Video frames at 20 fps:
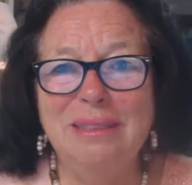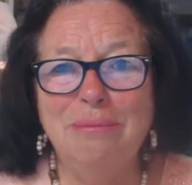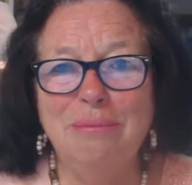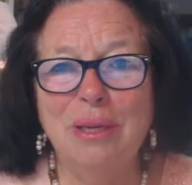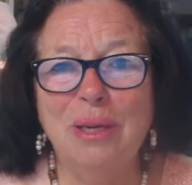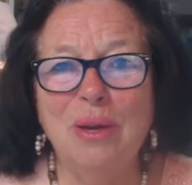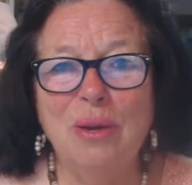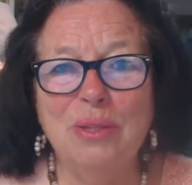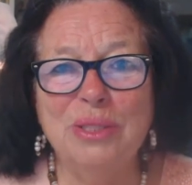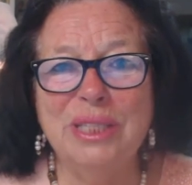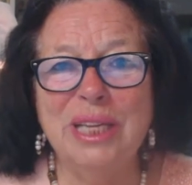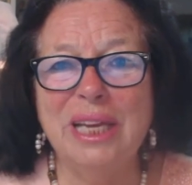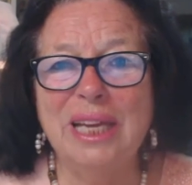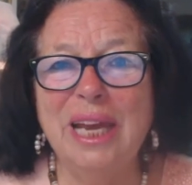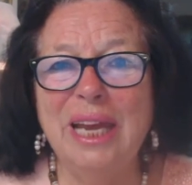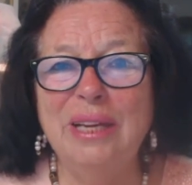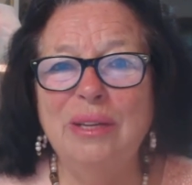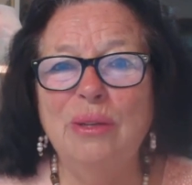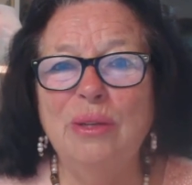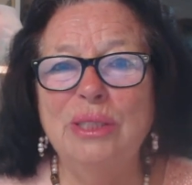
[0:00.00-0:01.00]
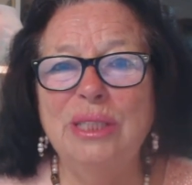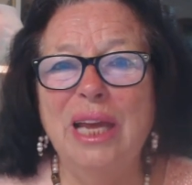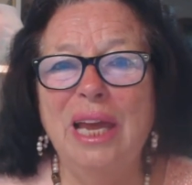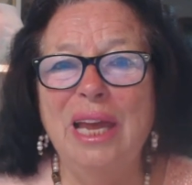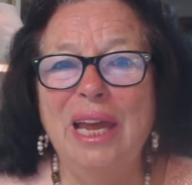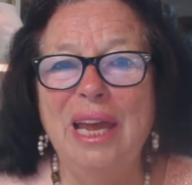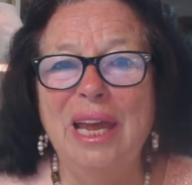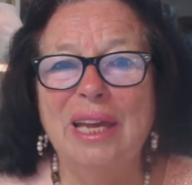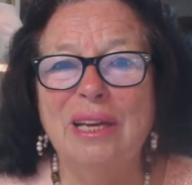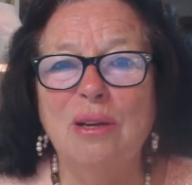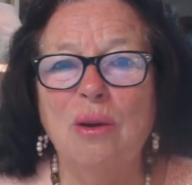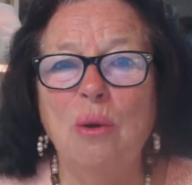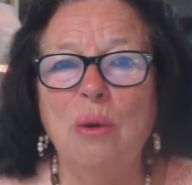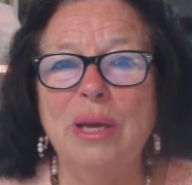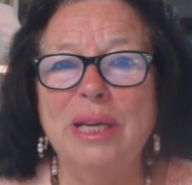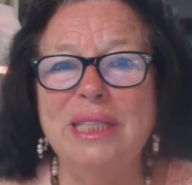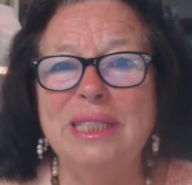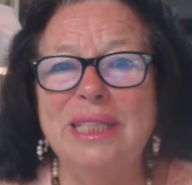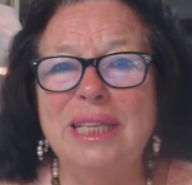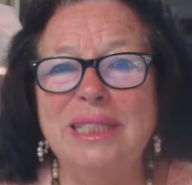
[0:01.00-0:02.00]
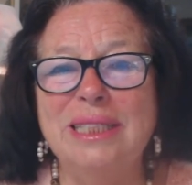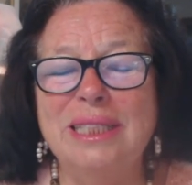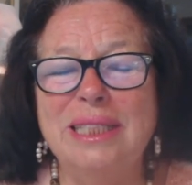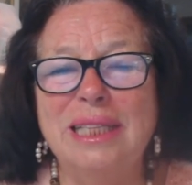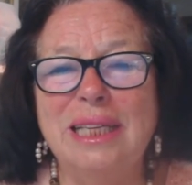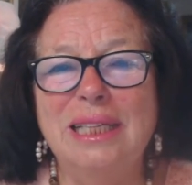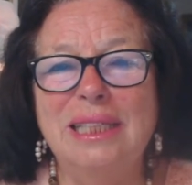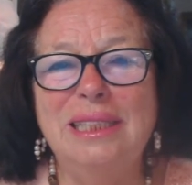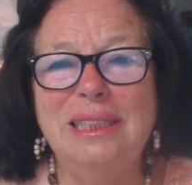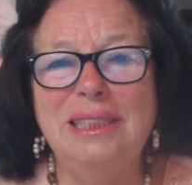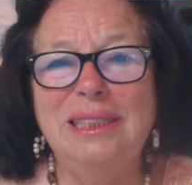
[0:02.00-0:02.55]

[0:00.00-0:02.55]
because they cannot coexist.